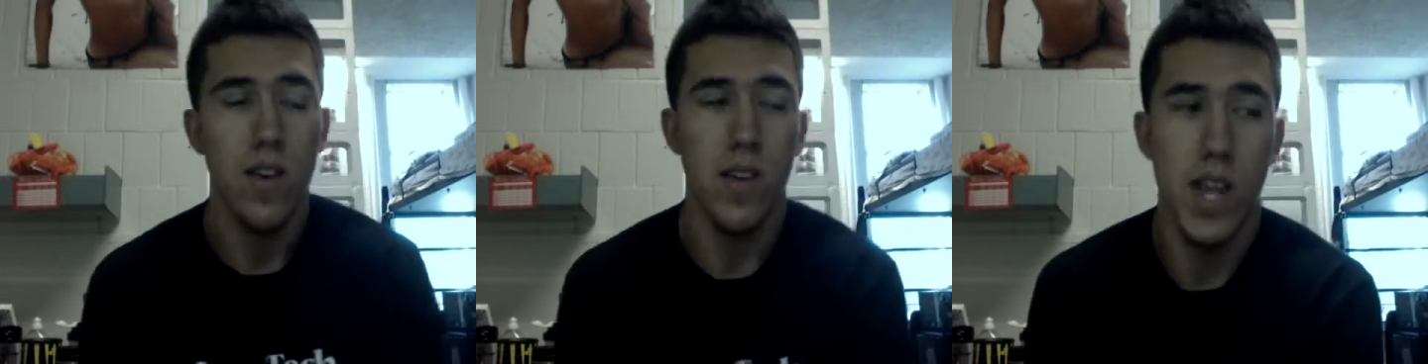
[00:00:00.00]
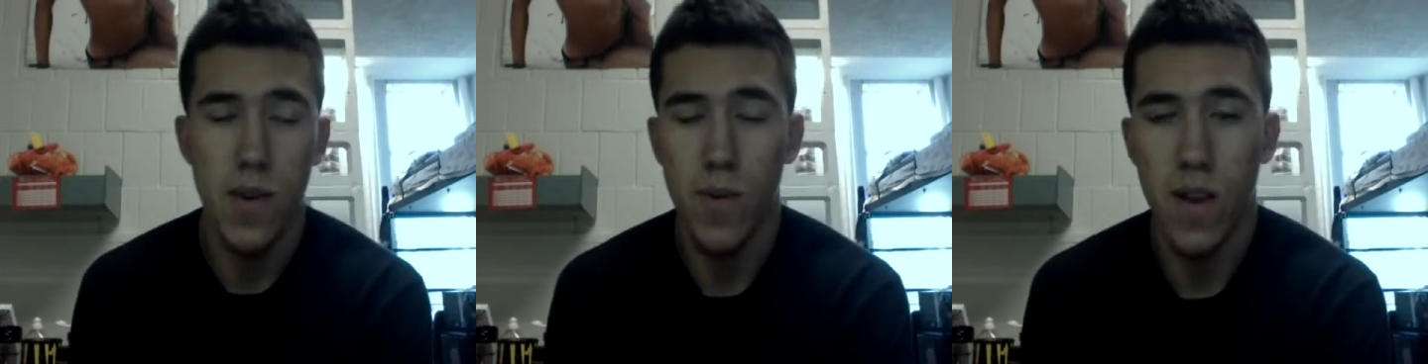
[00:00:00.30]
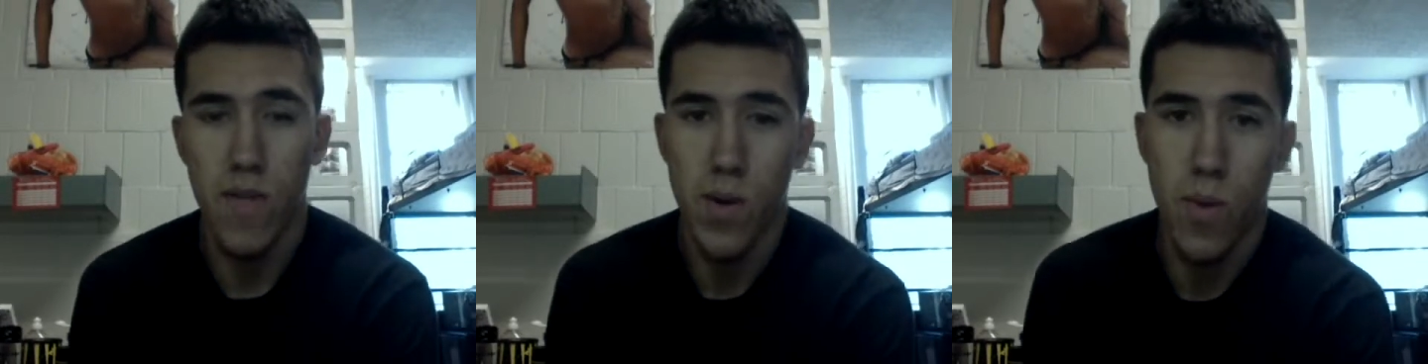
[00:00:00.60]
You can eat
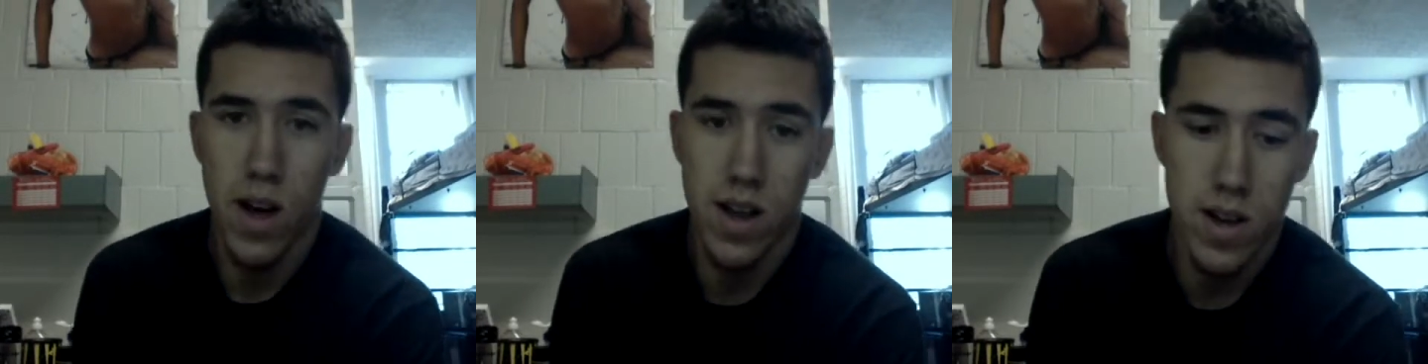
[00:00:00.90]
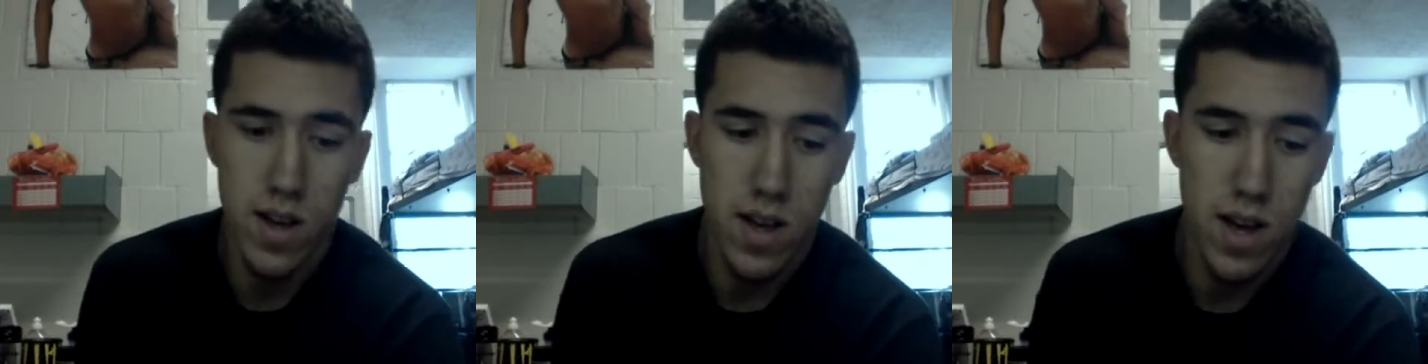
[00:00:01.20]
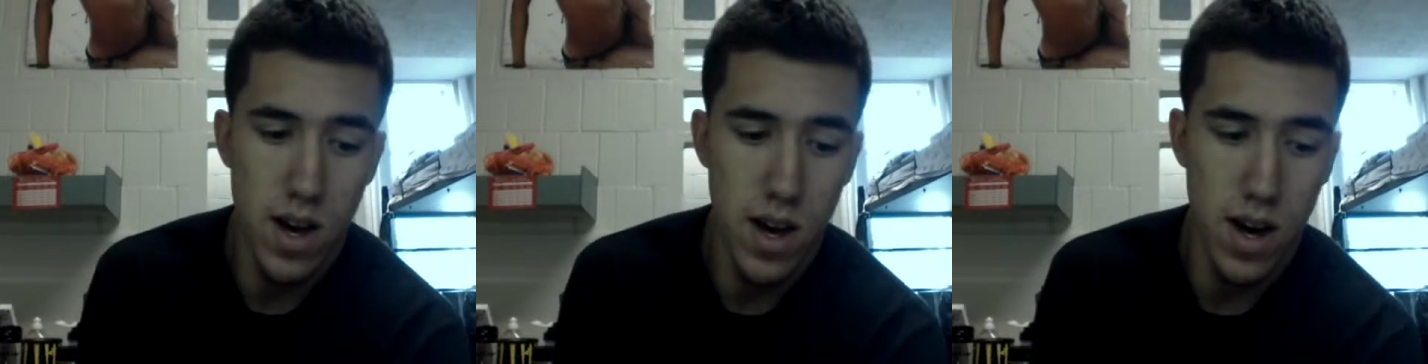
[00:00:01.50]
whenever you want.
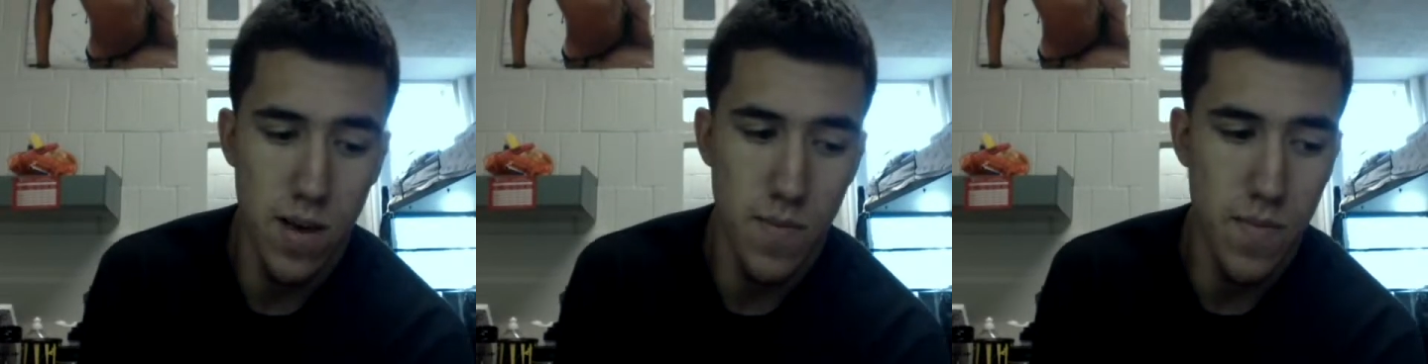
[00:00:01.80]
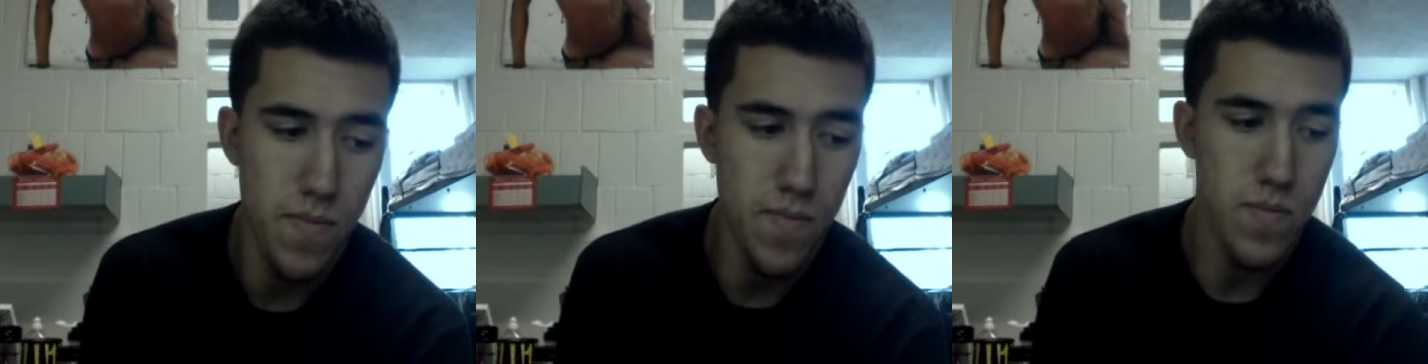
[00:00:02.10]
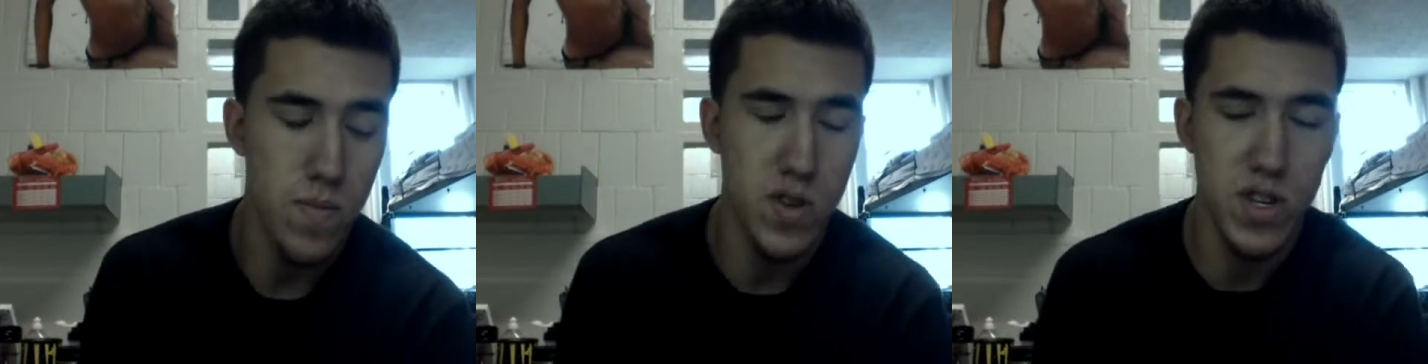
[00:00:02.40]

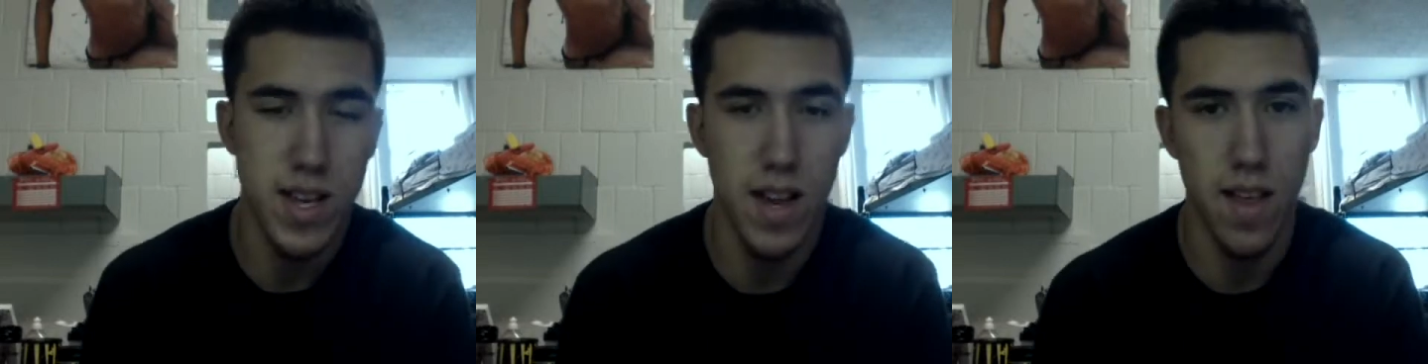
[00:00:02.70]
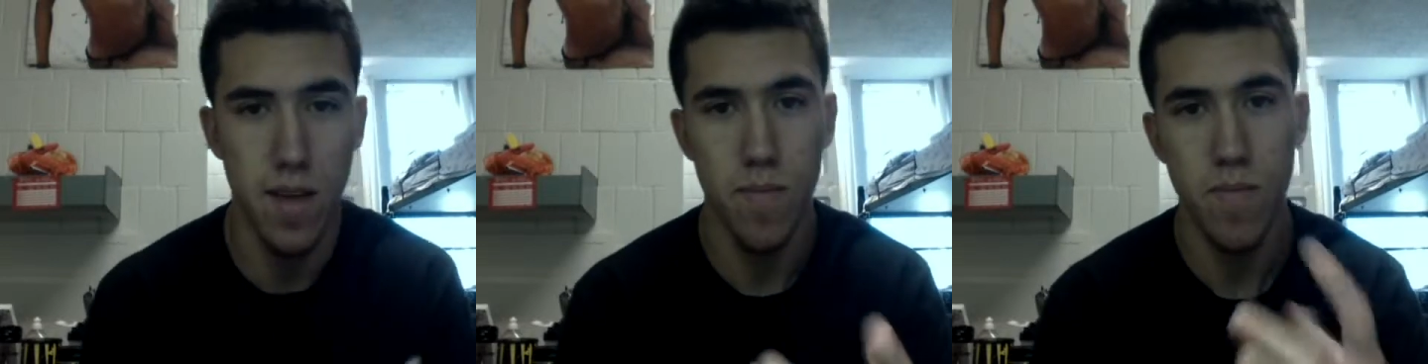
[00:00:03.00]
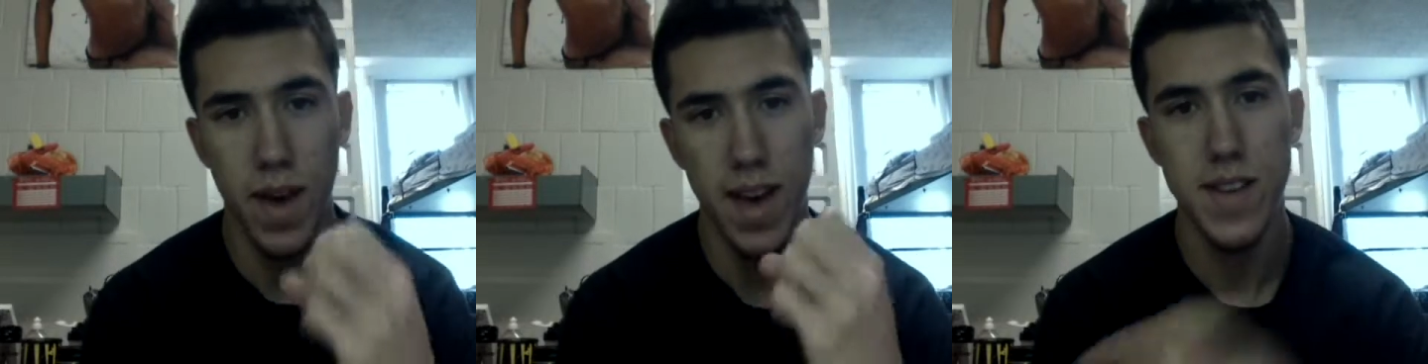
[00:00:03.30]
You just gotta like
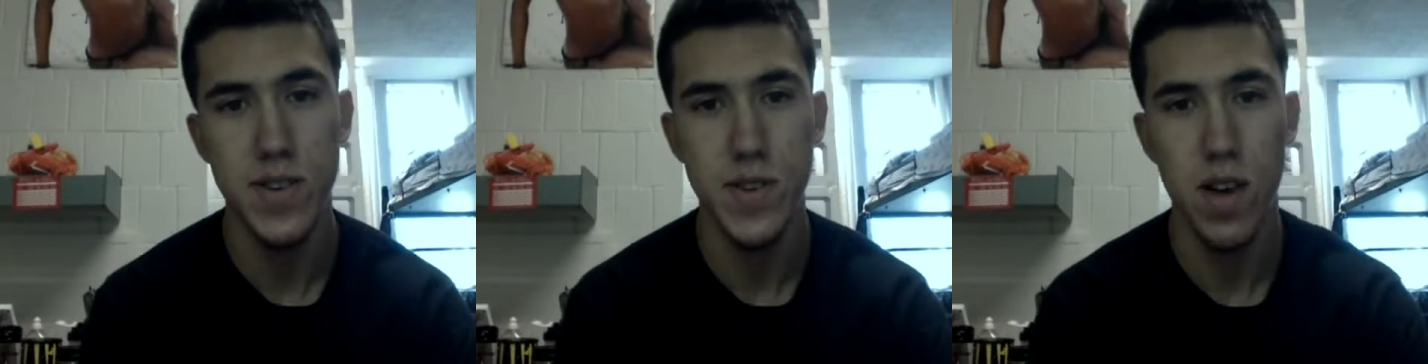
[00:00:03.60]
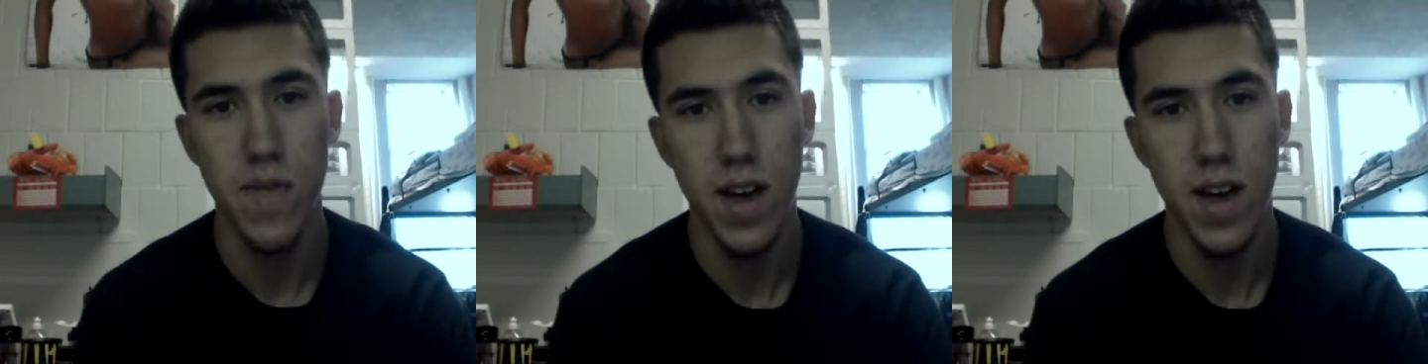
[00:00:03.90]
pace yourself.